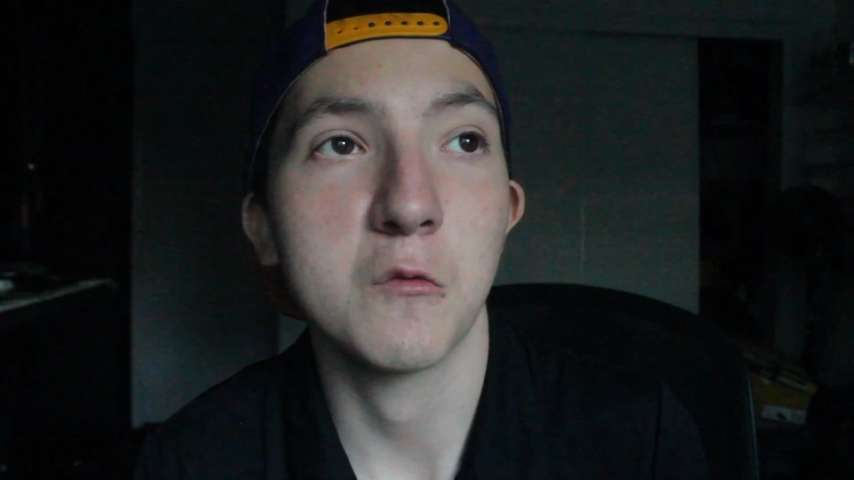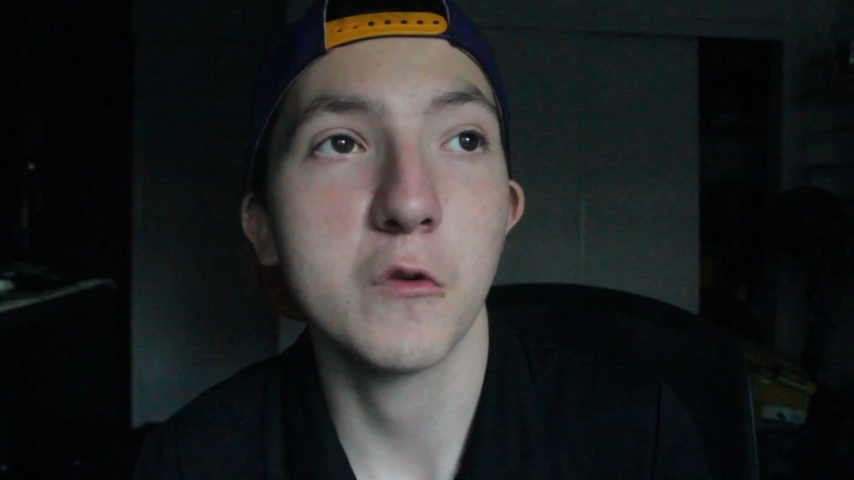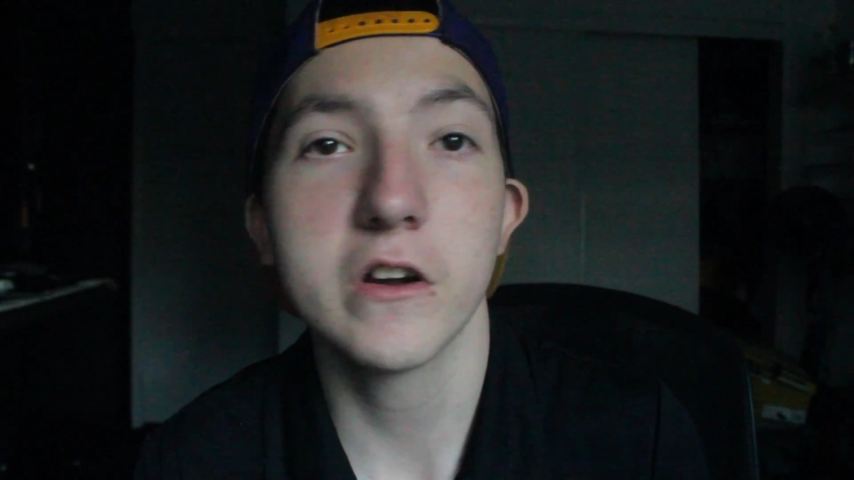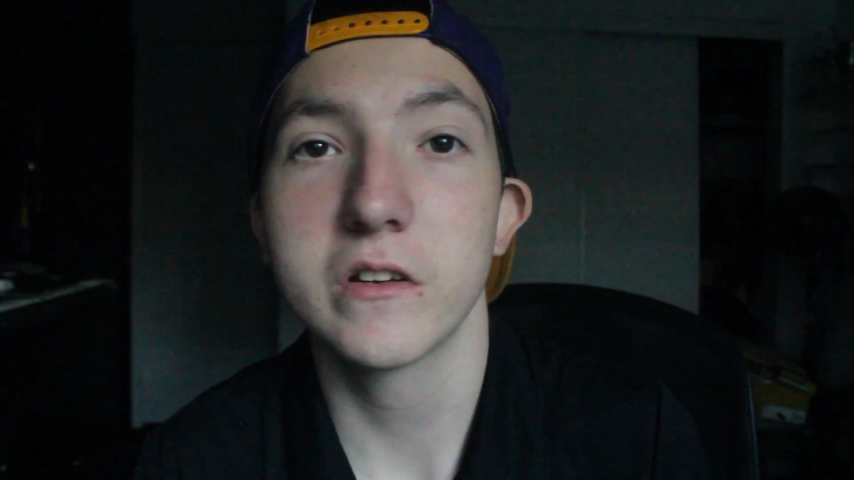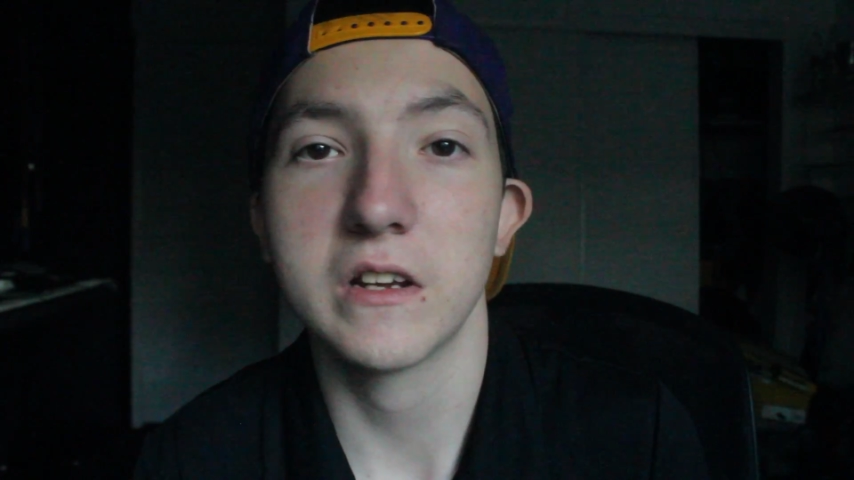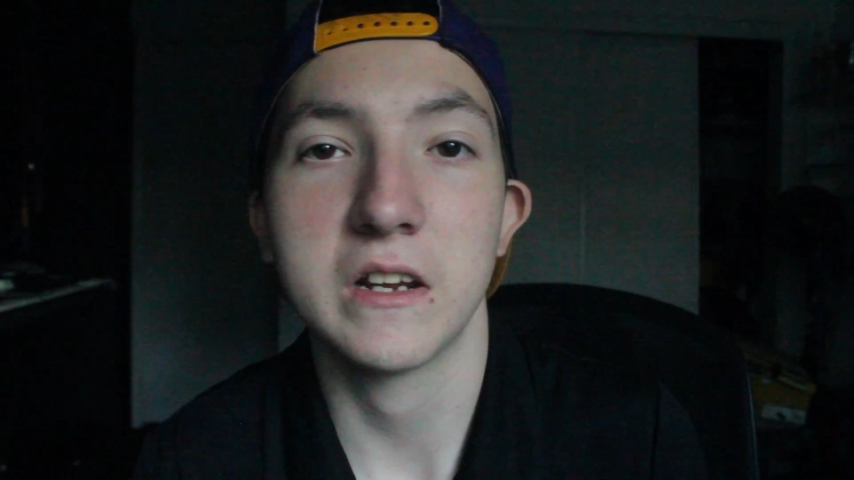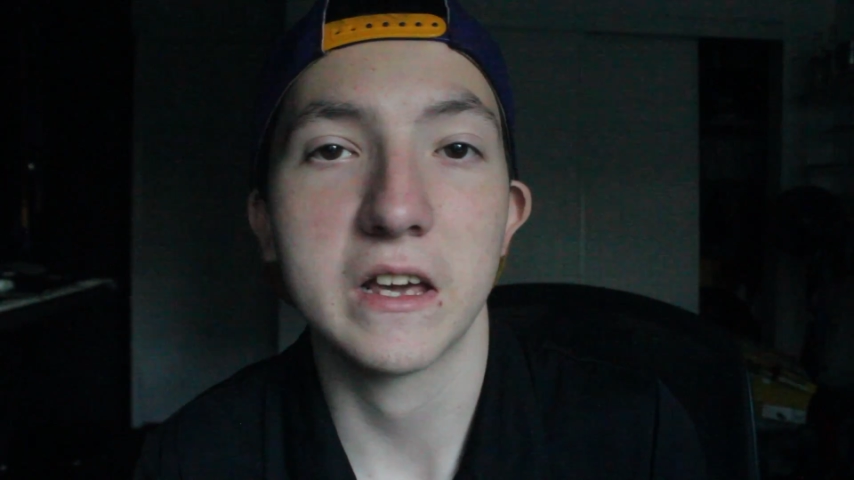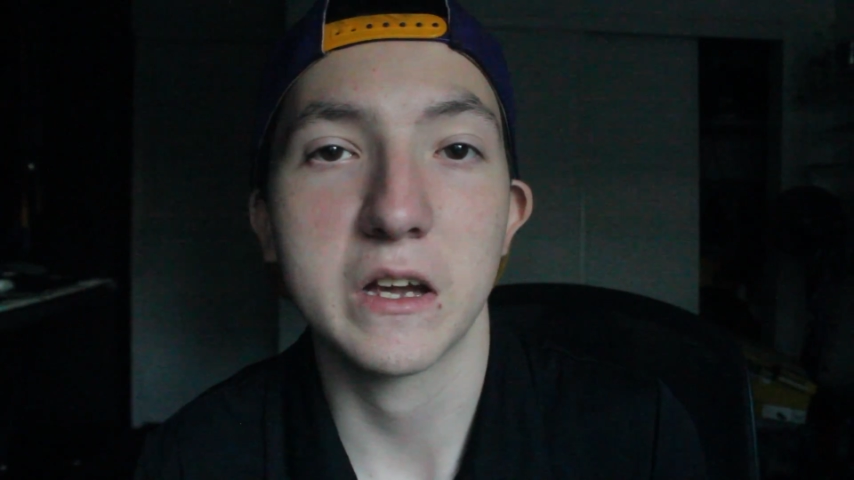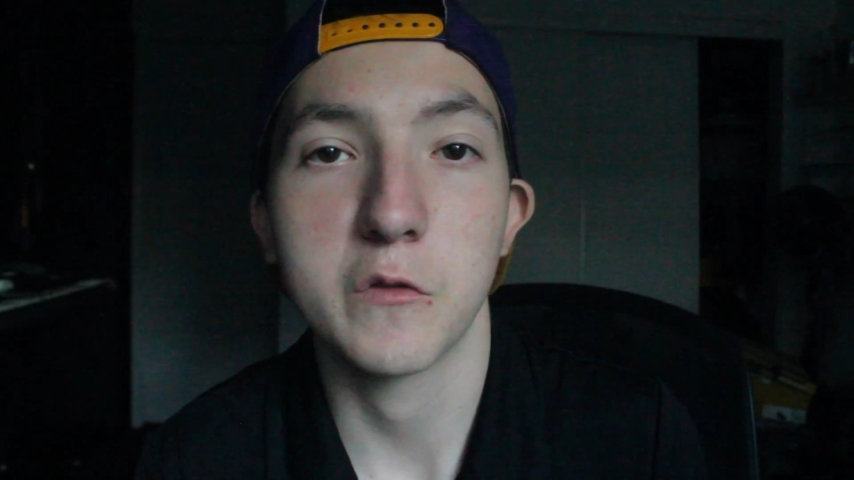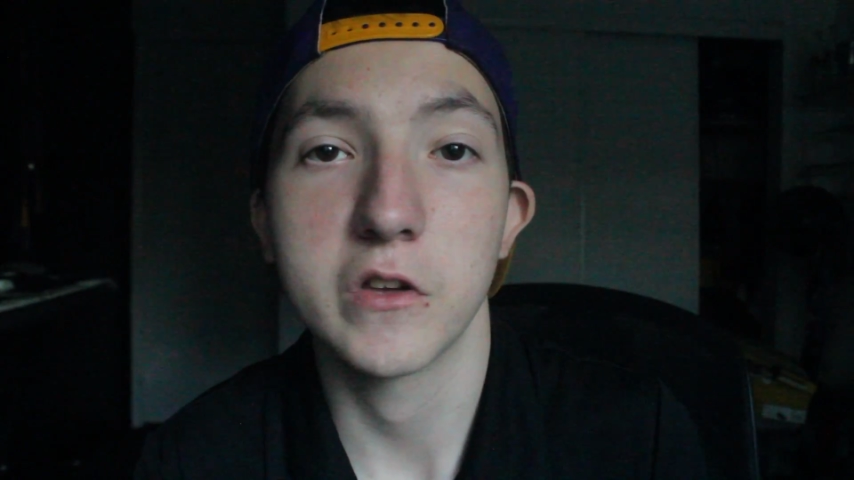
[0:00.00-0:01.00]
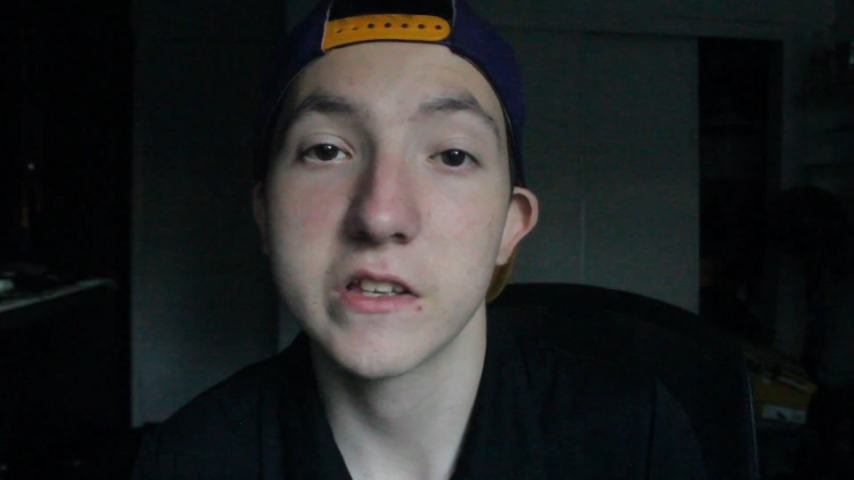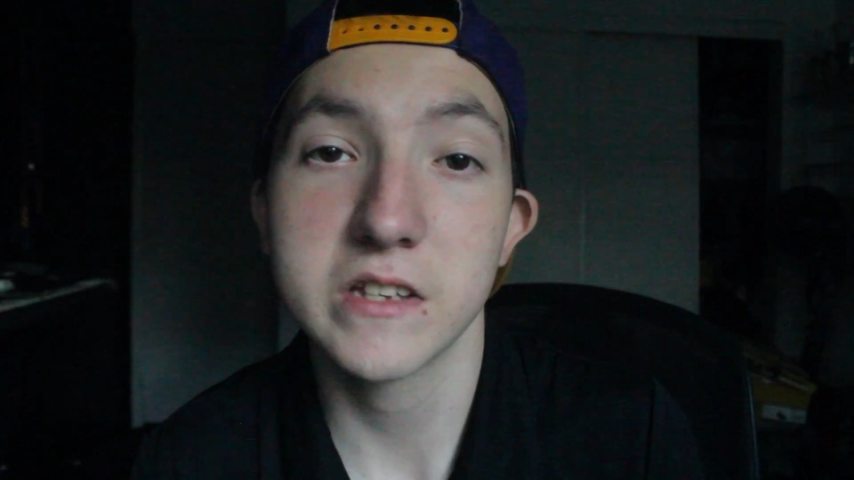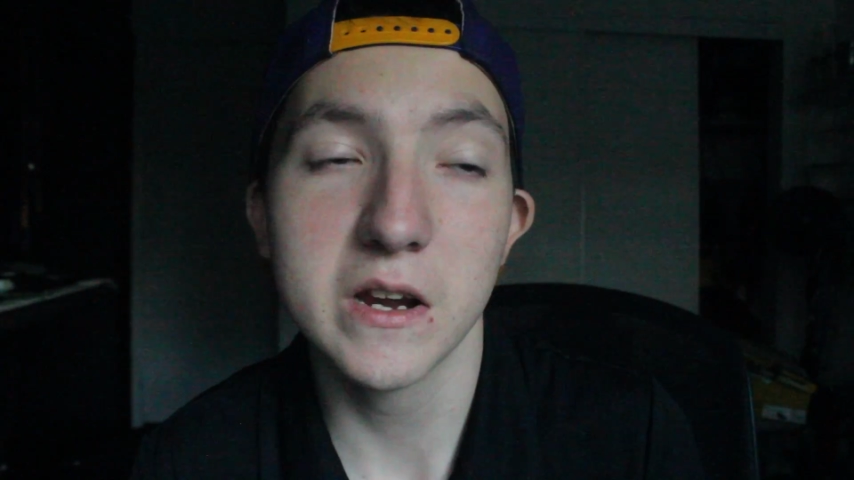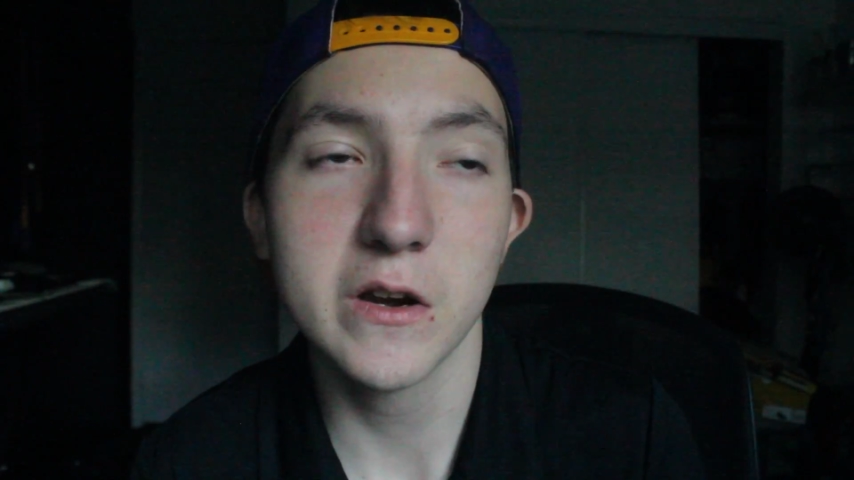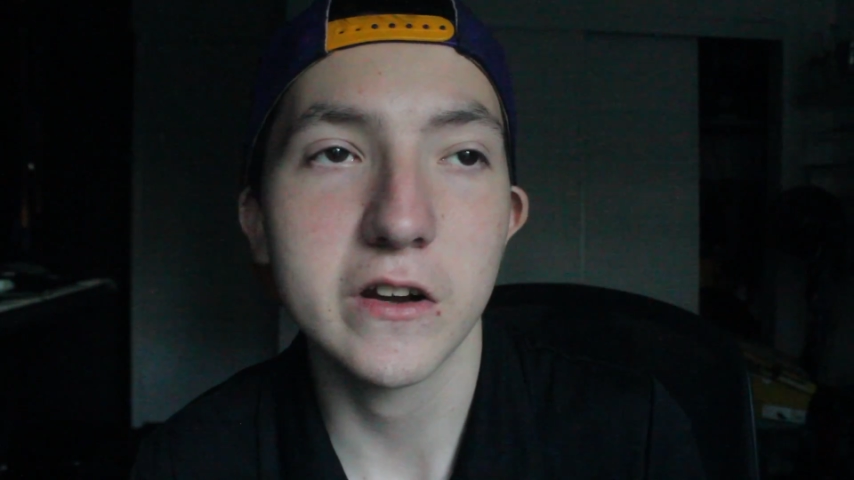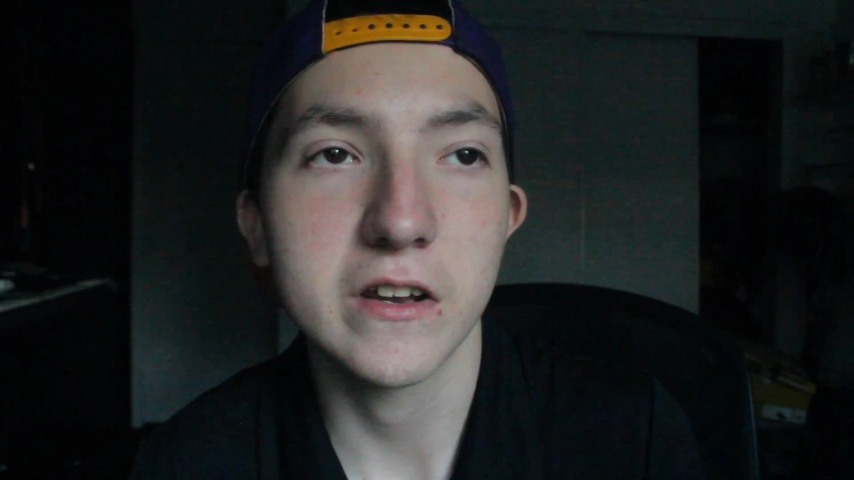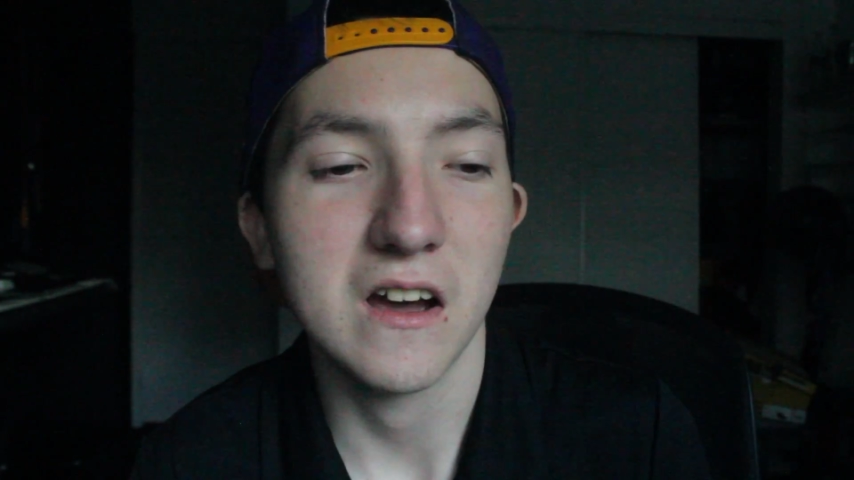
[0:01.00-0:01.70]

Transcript: worked and I got really tired